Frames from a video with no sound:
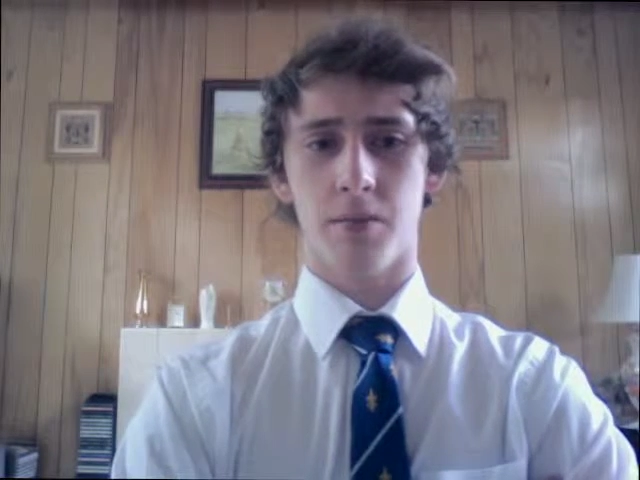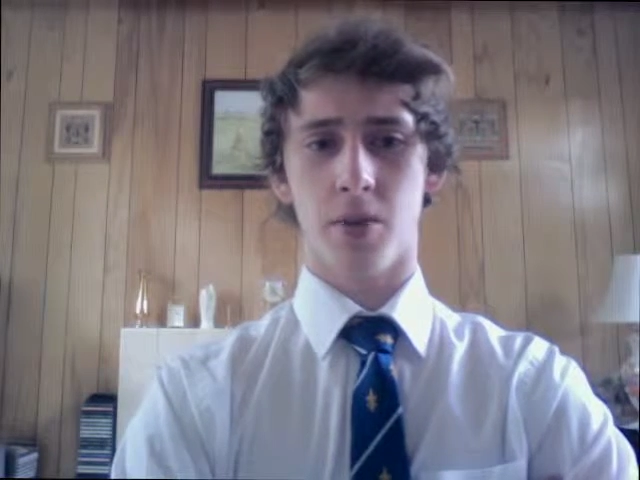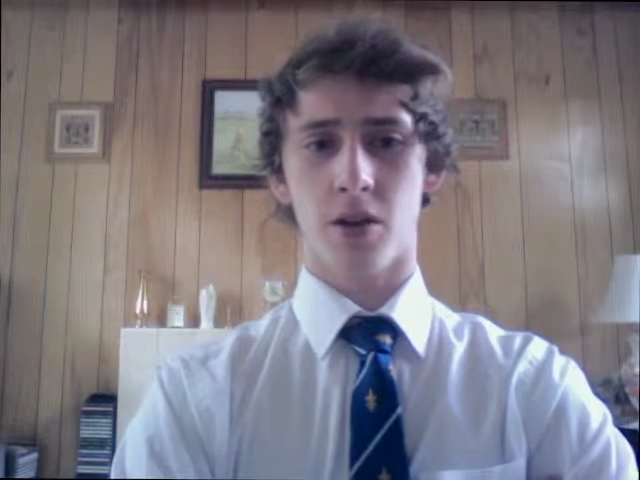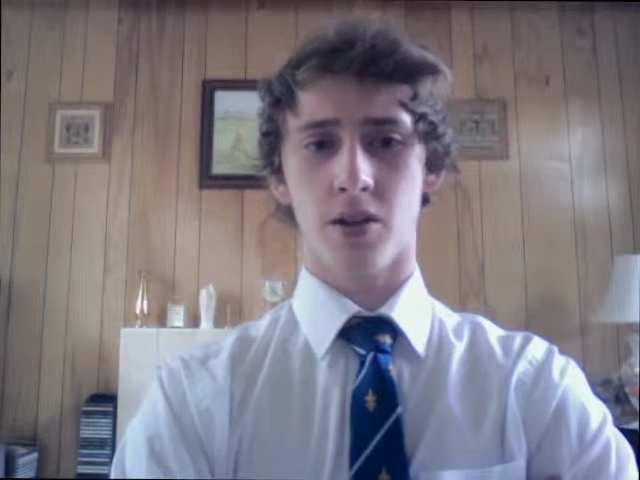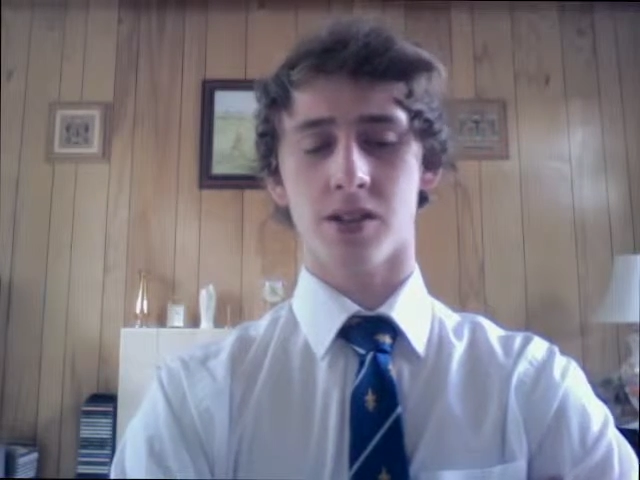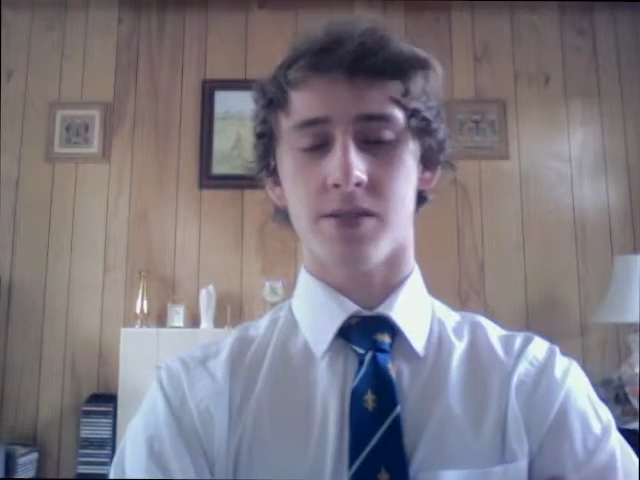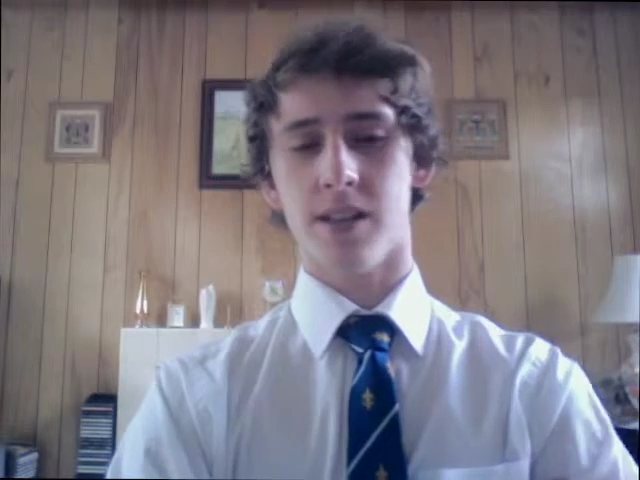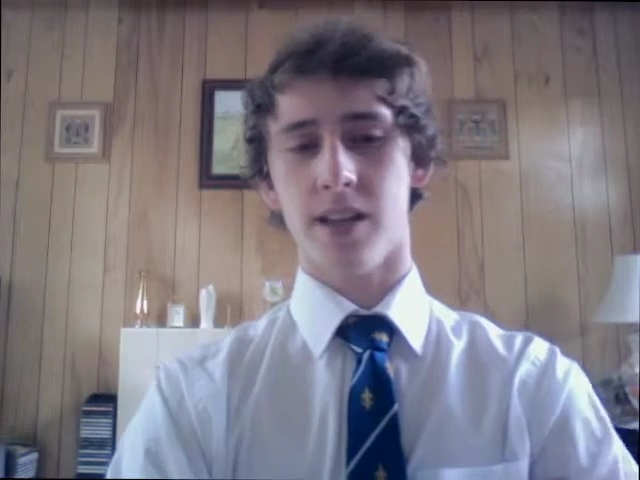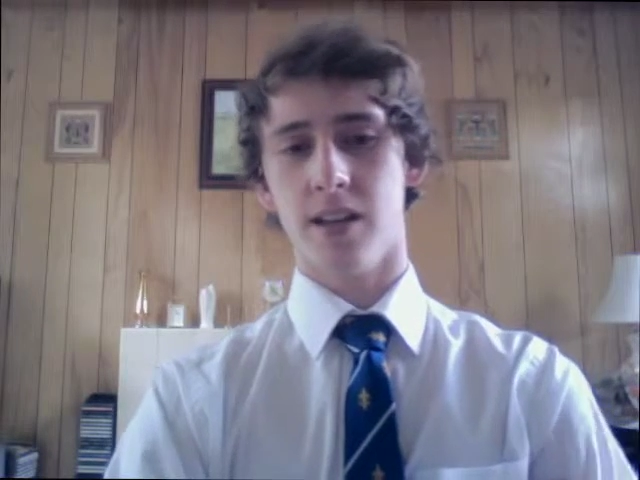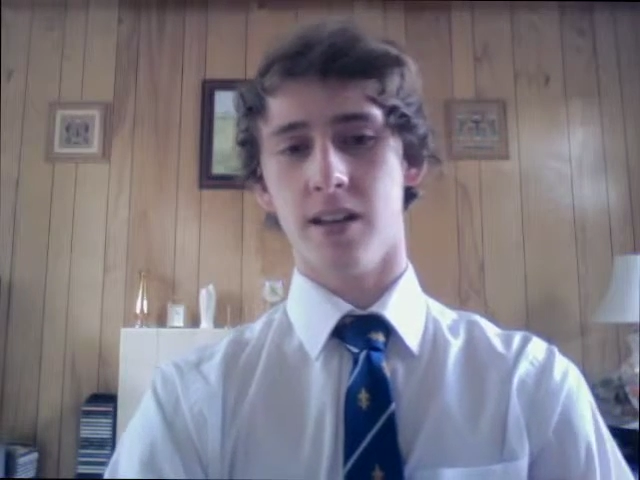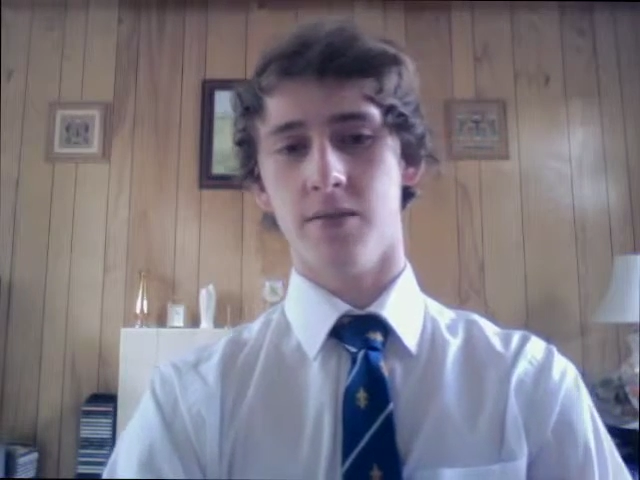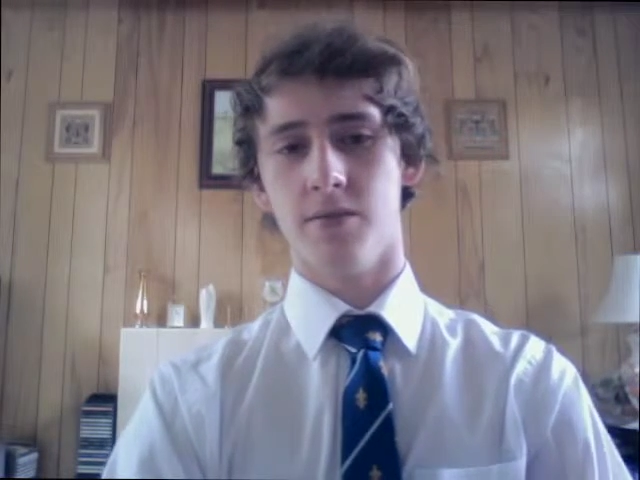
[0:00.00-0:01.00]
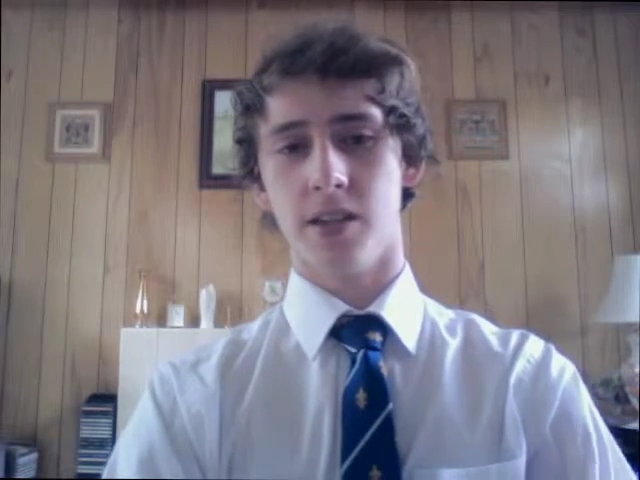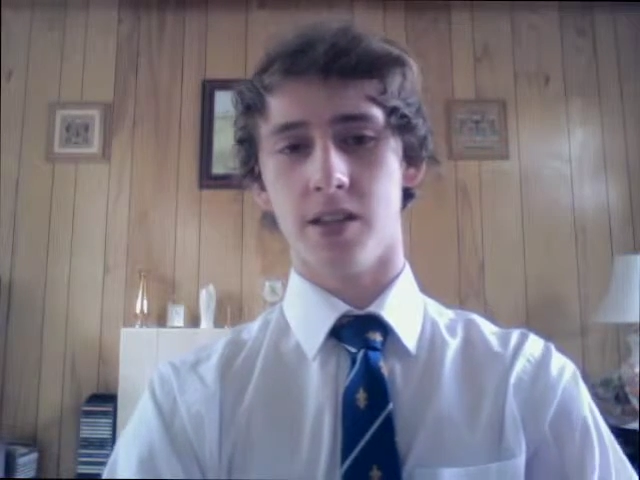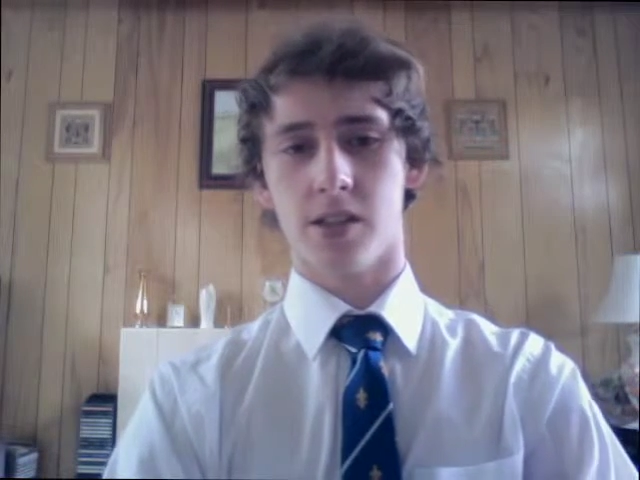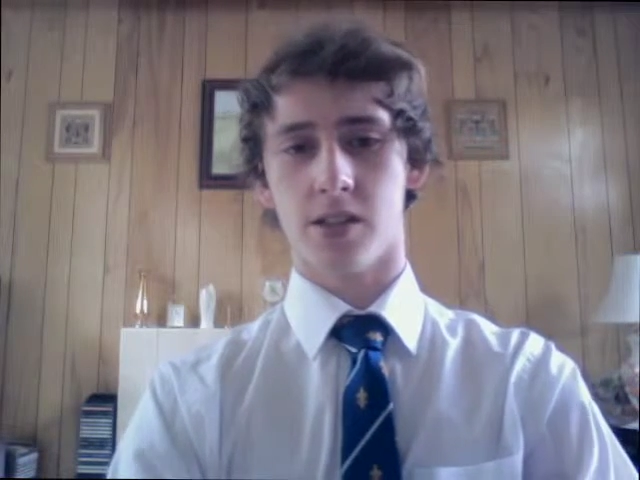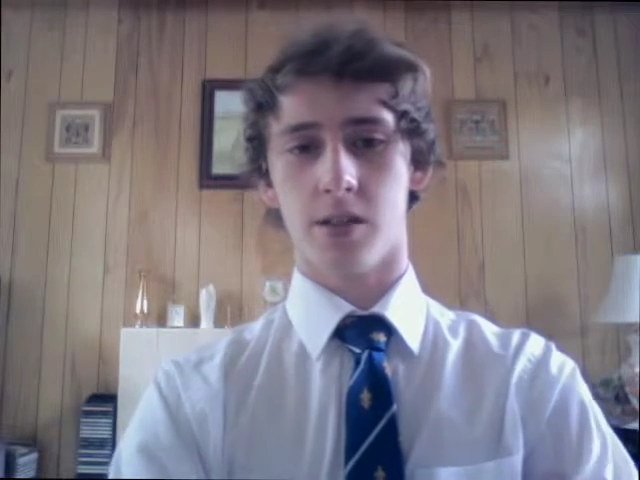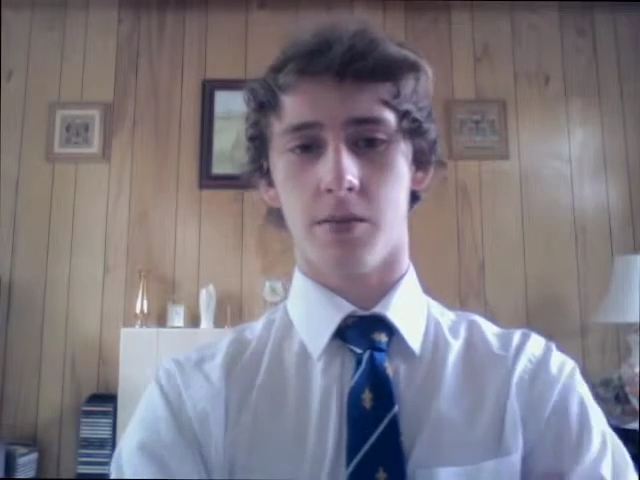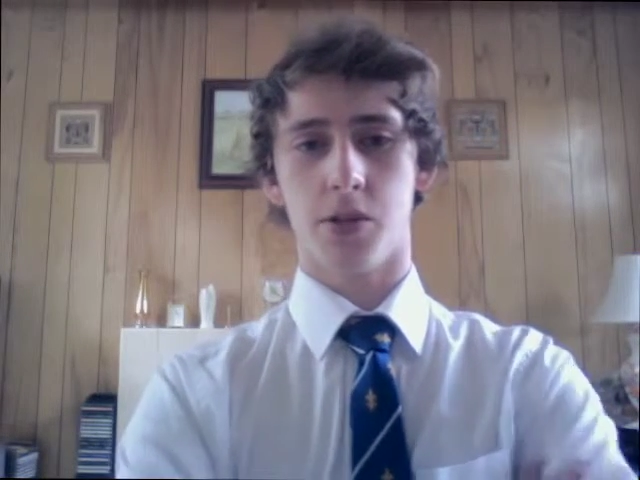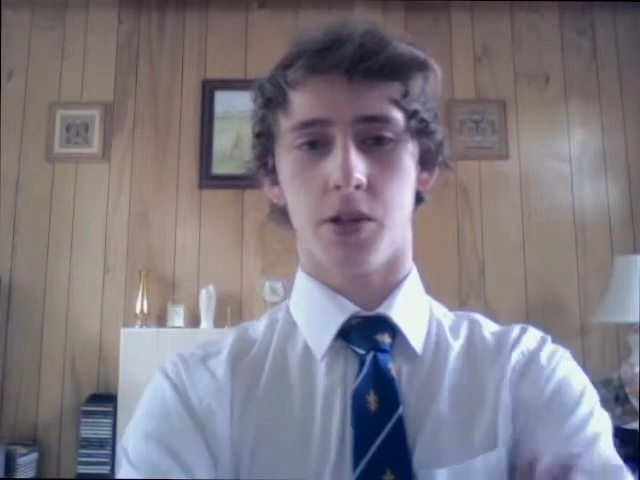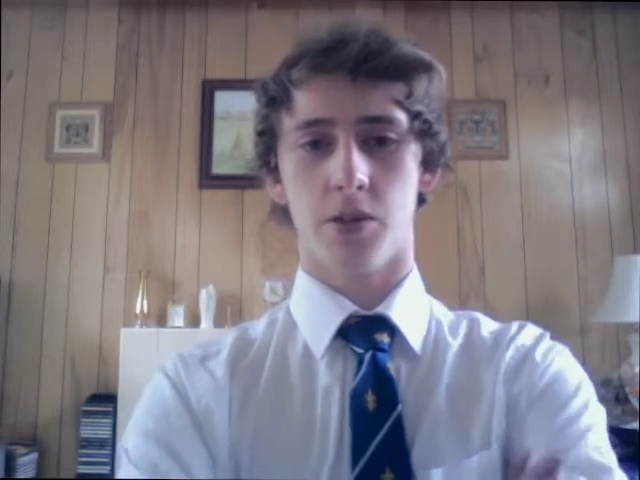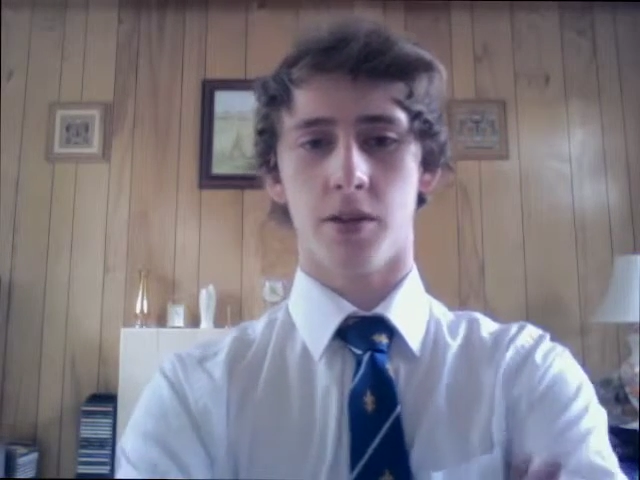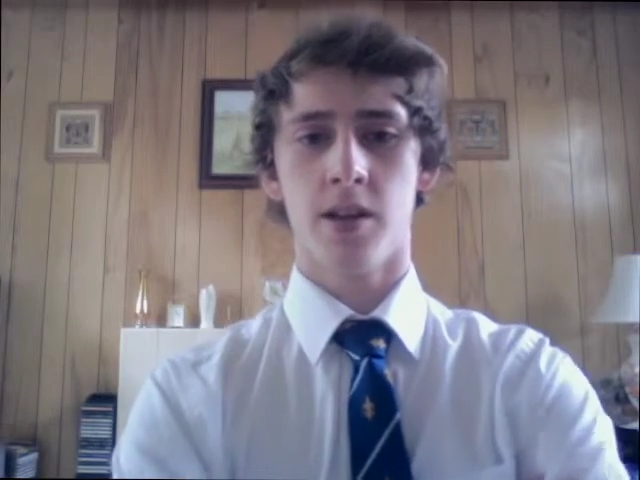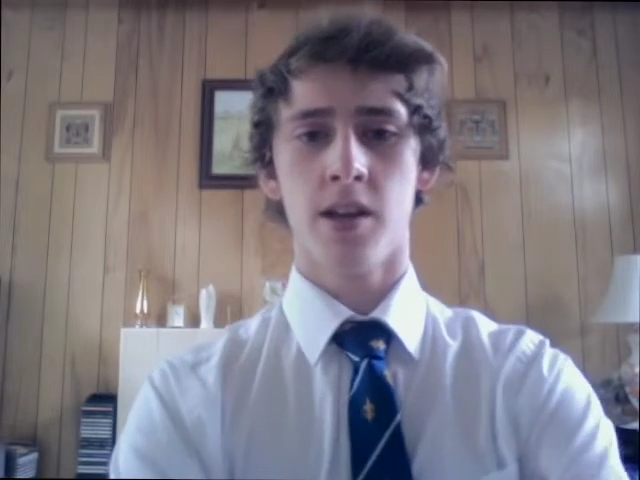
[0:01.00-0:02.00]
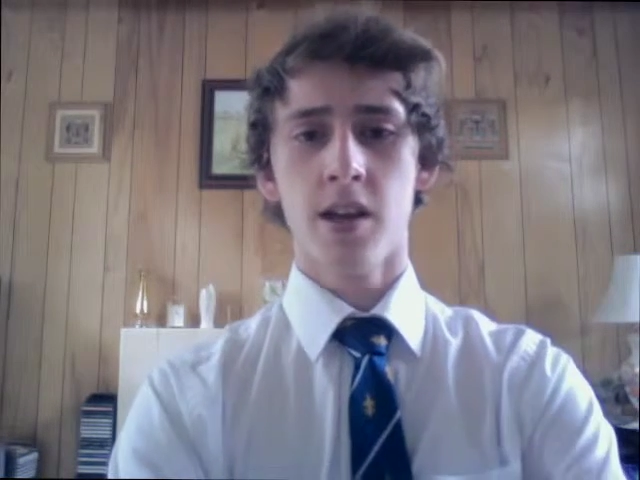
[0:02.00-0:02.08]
part of the alien invasion subgenre,